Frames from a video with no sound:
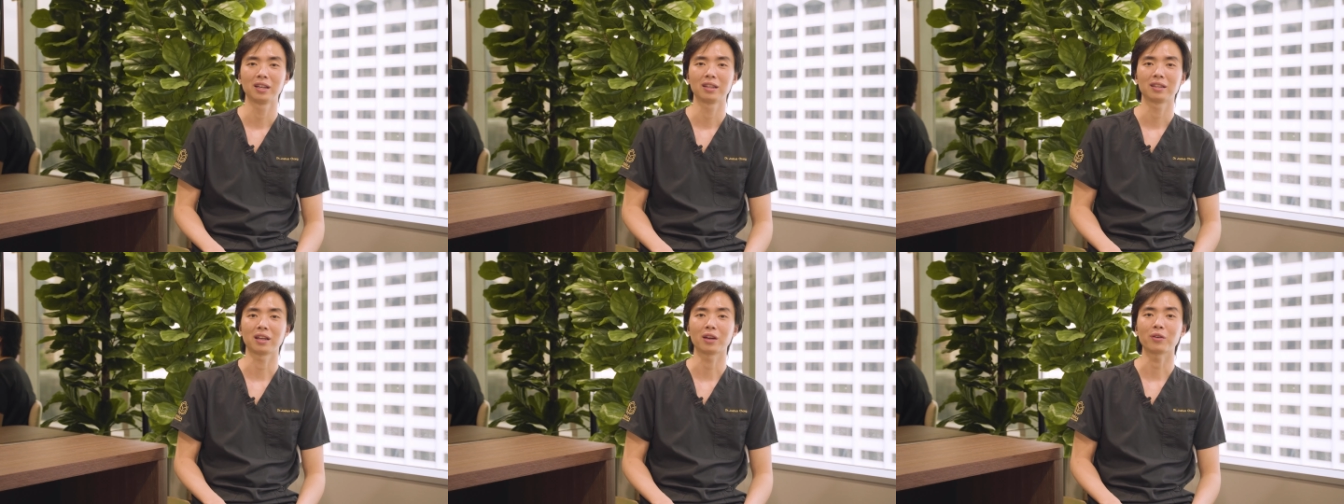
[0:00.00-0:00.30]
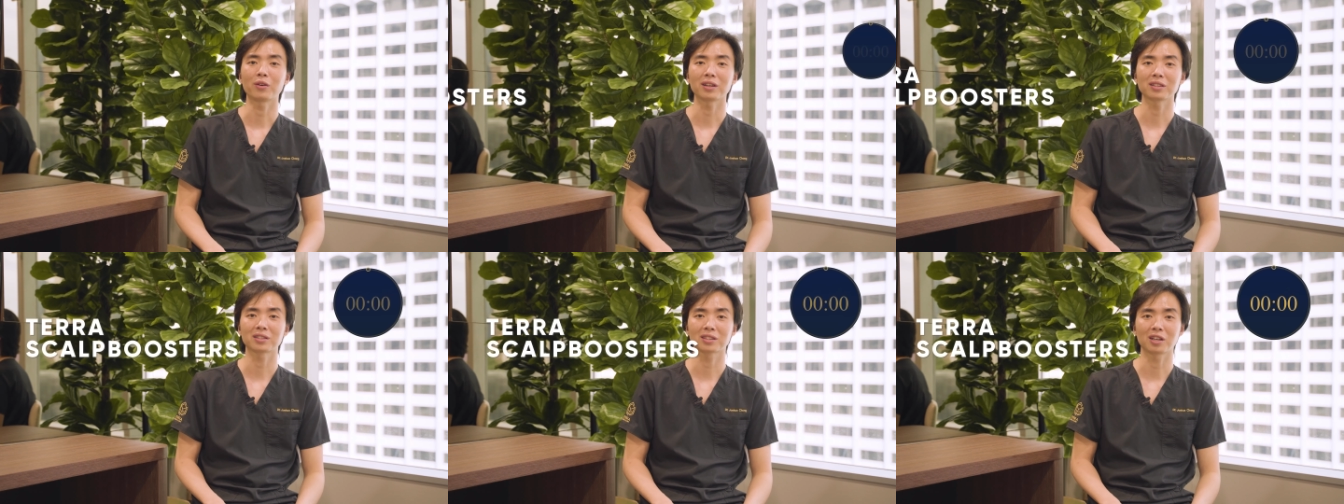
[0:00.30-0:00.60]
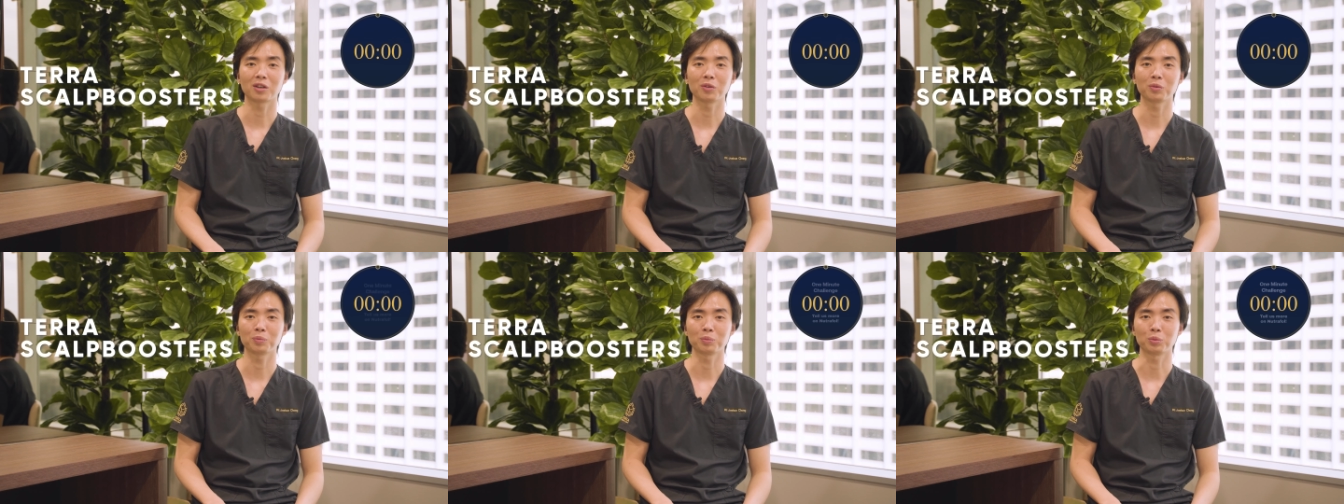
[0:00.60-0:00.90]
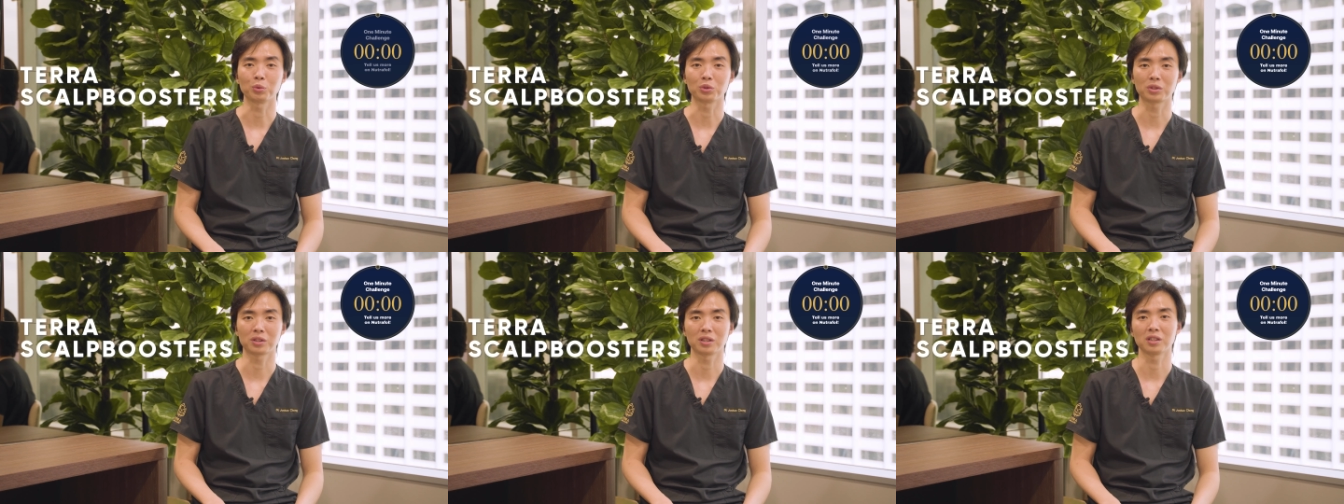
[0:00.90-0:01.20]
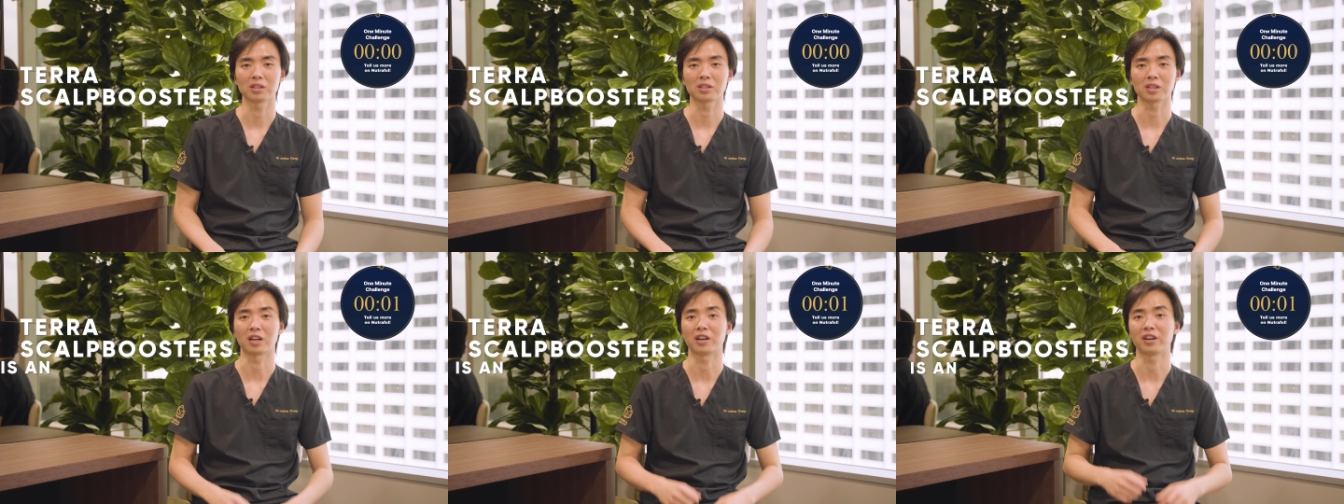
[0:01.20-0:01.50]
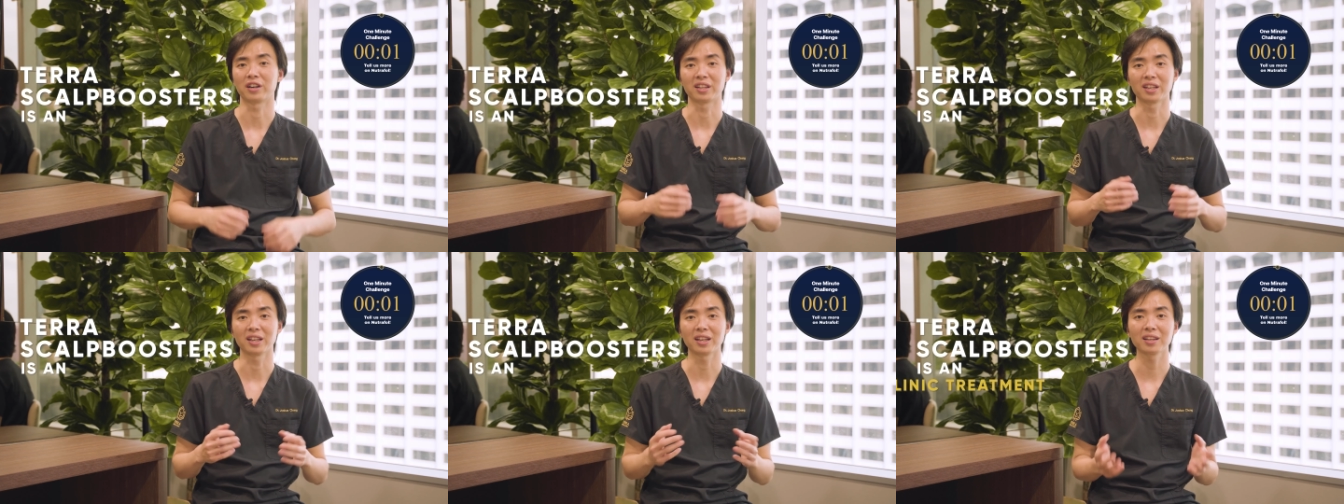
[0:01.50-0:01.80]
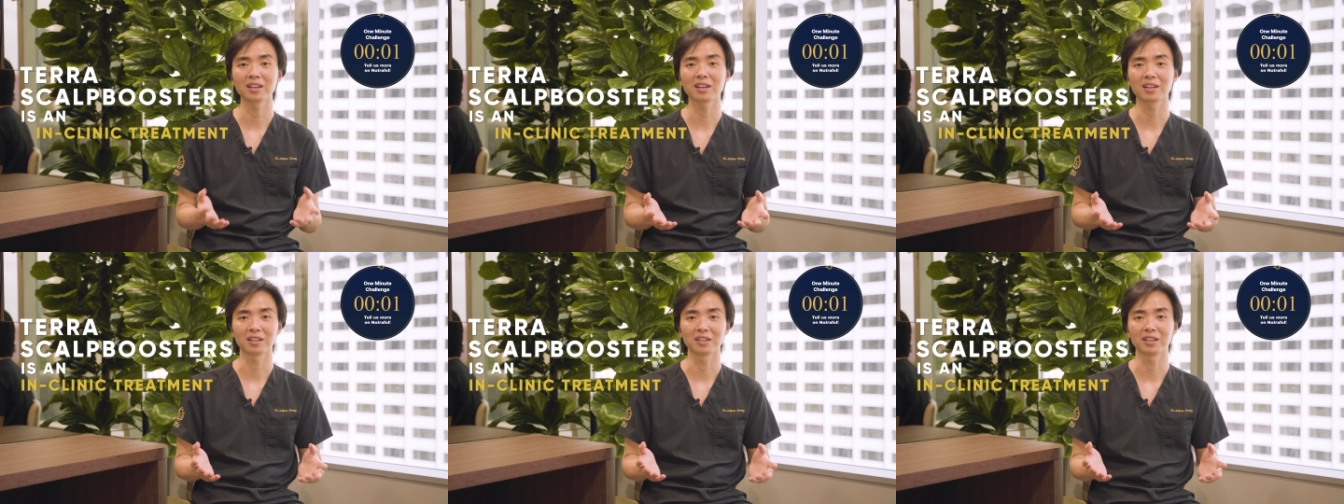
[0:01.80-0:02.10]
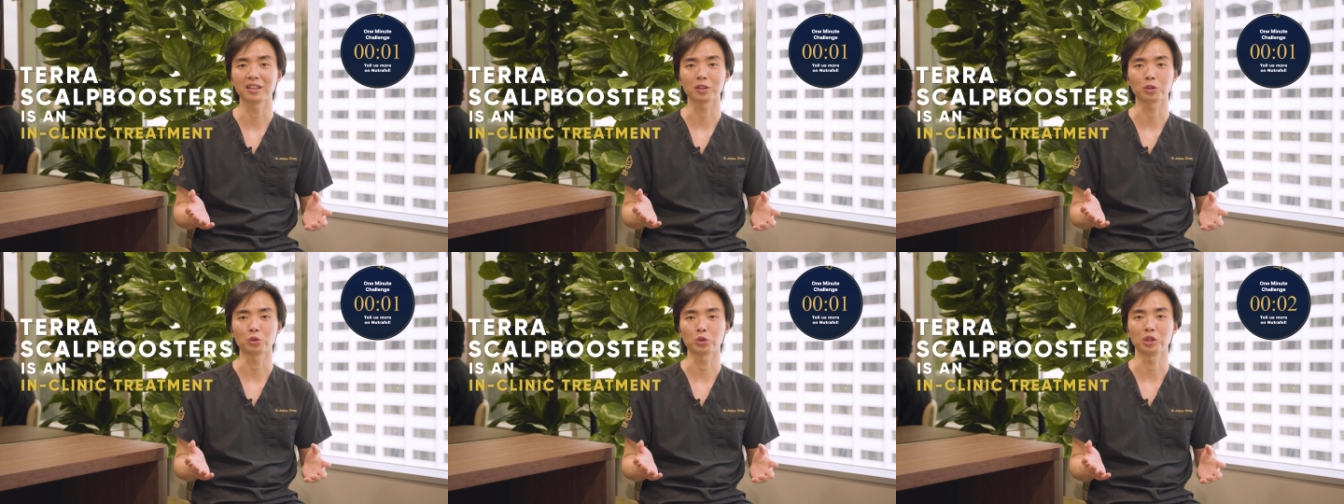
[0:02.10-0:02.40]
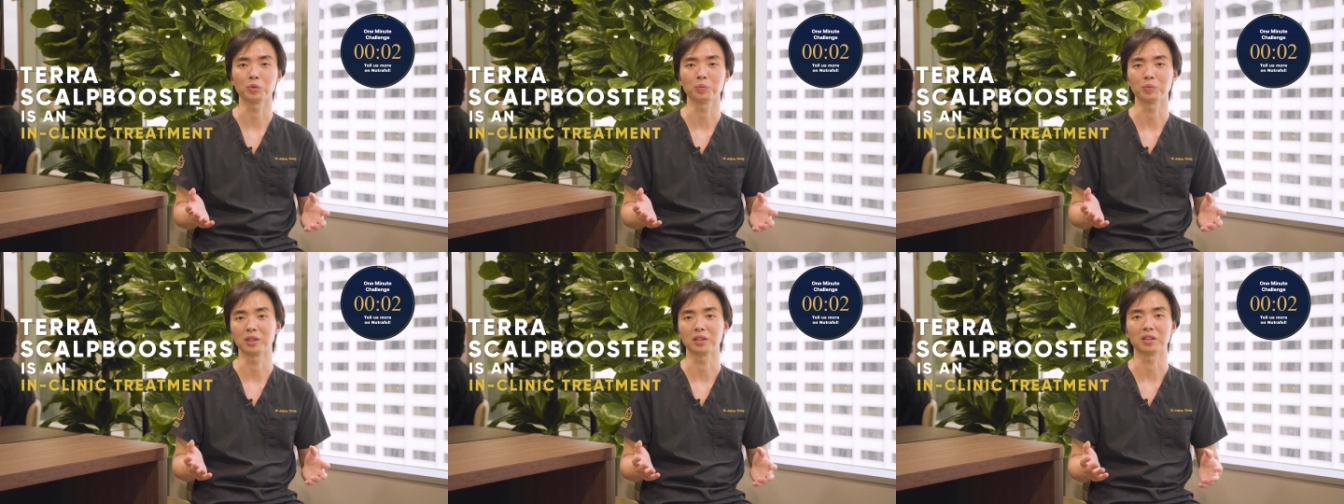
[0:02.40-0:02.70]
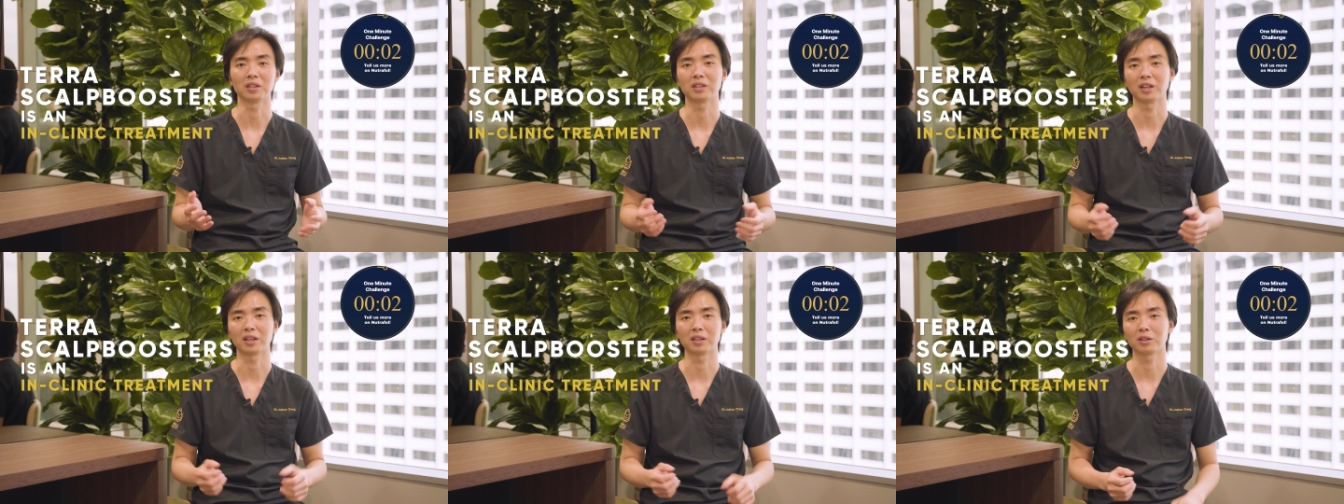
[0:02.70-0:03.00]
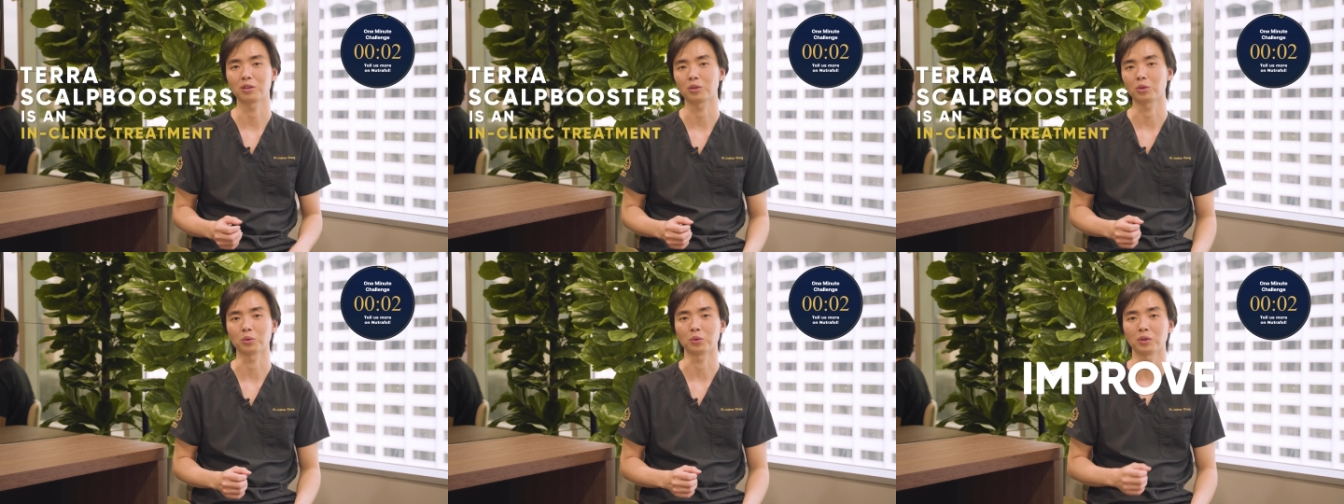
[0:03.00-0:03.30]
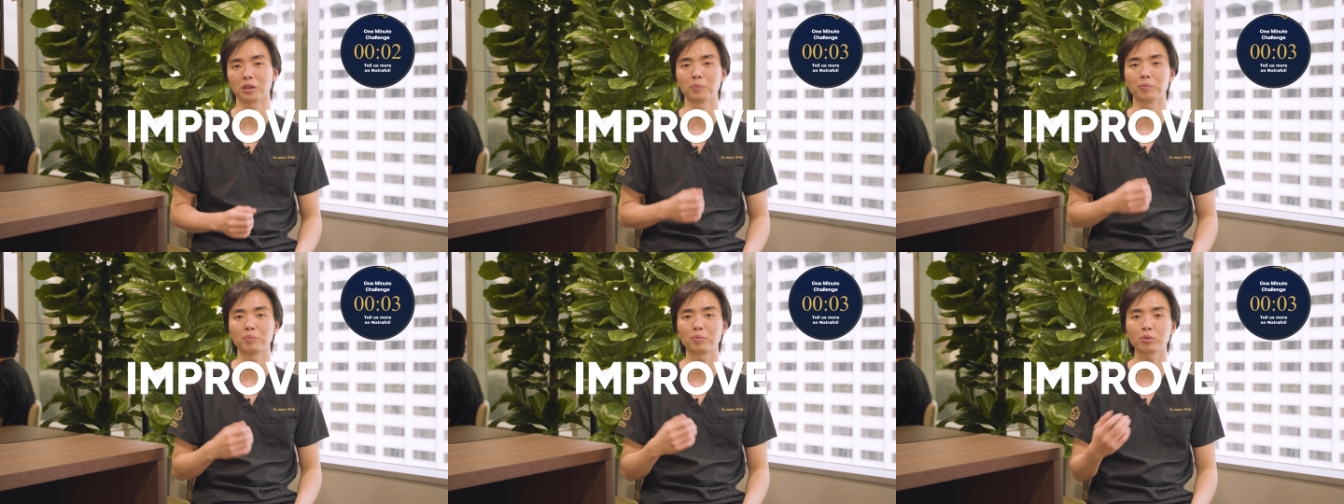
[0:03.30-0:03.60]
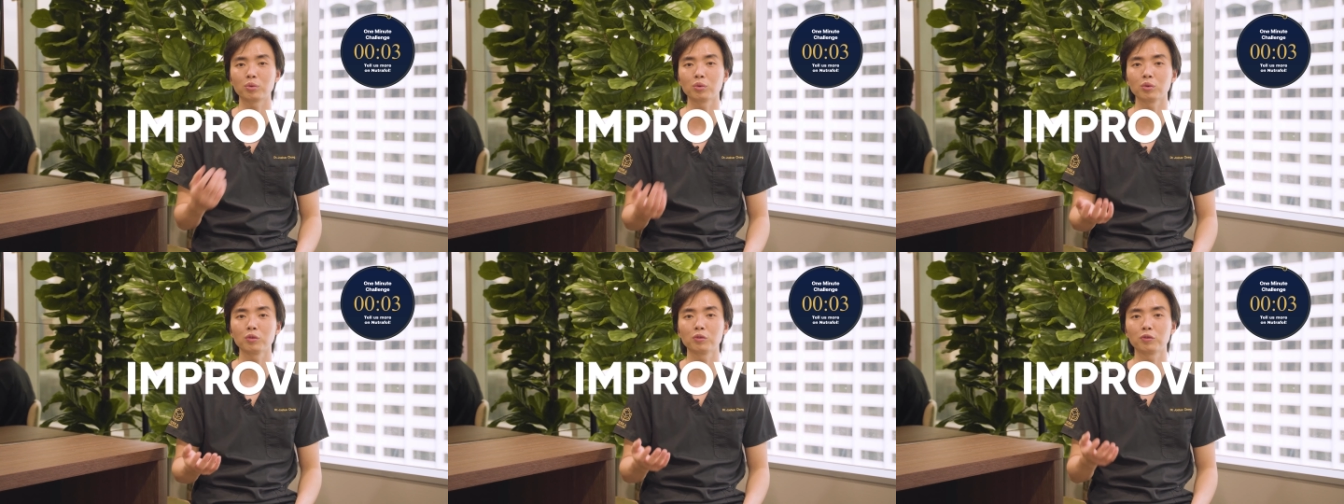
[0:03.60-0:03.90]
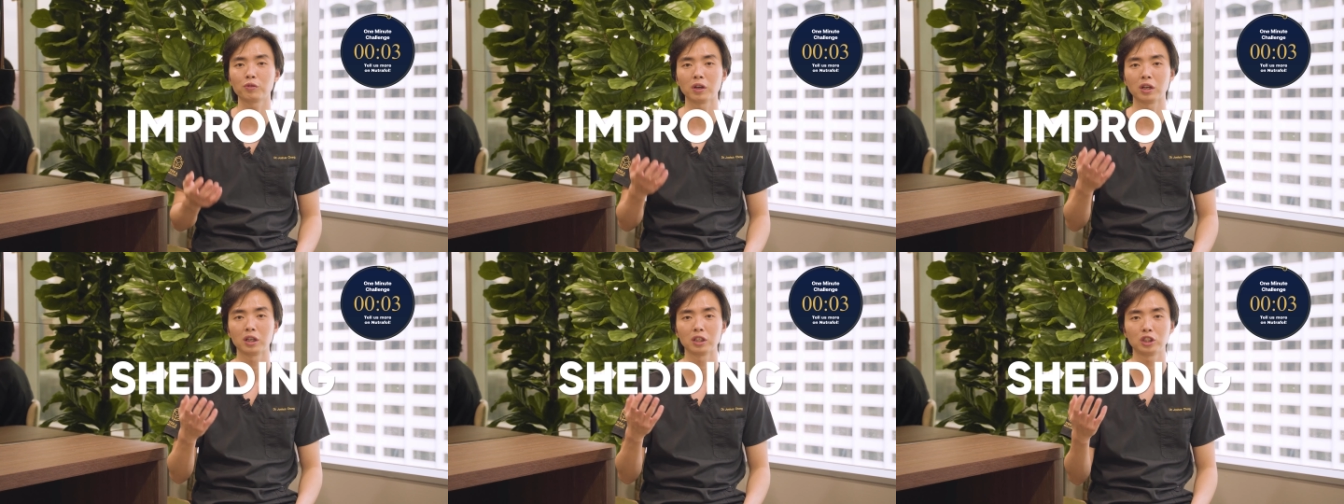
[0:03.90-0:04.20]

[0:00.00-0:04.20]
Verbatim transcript: Terra Scalpboosters are an in-clinic treatment done to improve